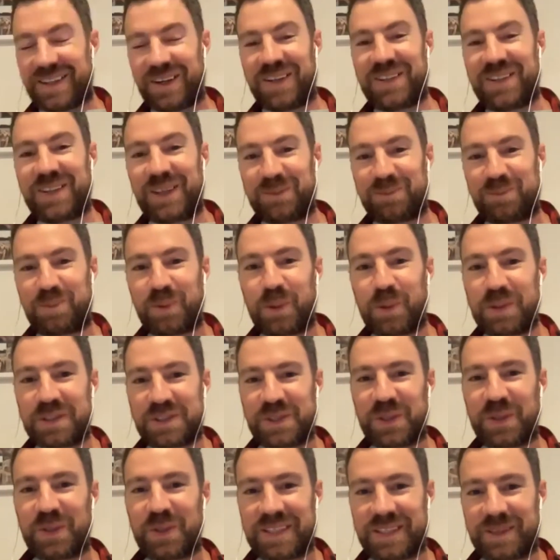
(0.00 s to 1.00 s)
I got bored
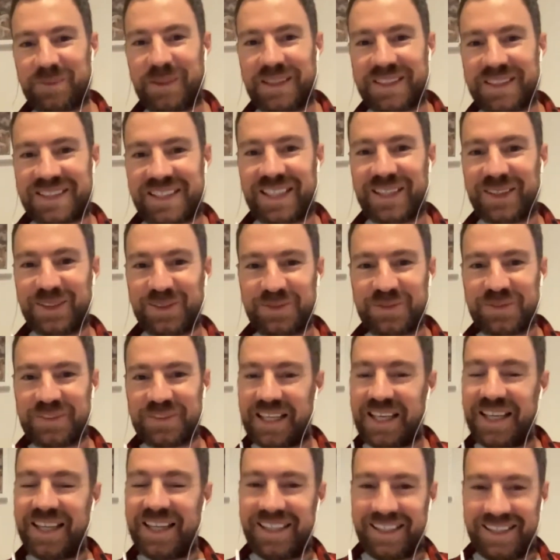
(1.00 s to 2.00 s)
talking to myself.
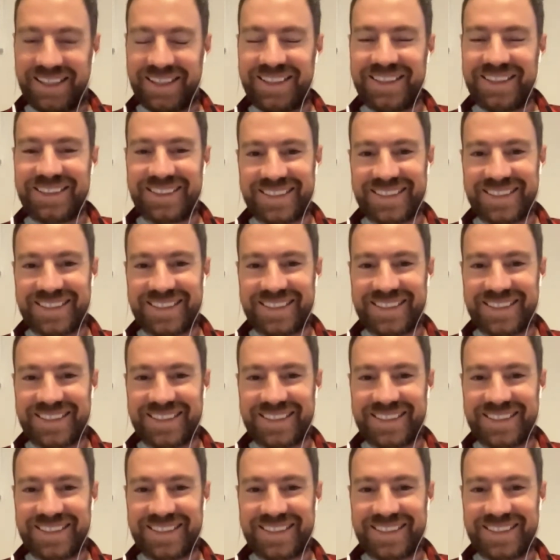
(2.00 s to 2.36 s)
Yeah.